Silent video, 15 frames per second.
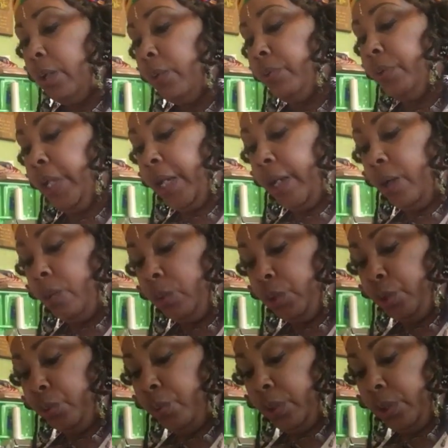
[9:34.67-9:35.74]
Now what
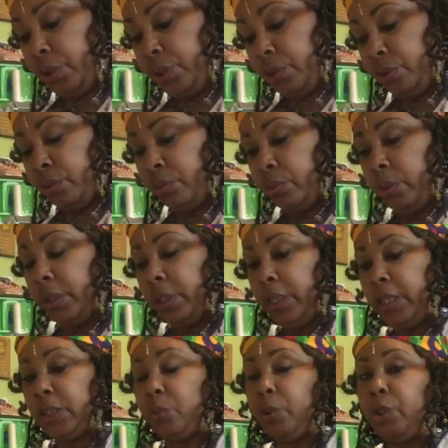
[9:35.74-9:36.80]
you want to do
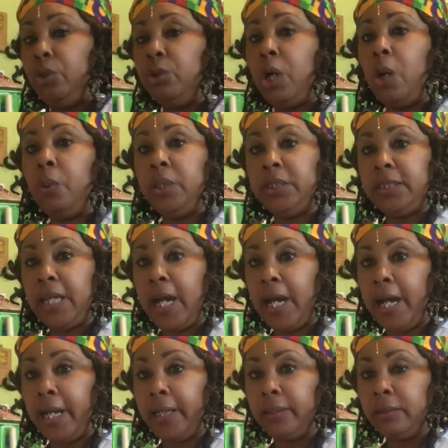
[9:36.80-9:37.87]
is, when you go
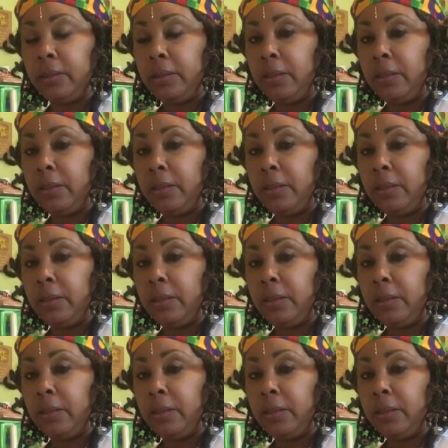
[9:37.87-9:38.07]
inside,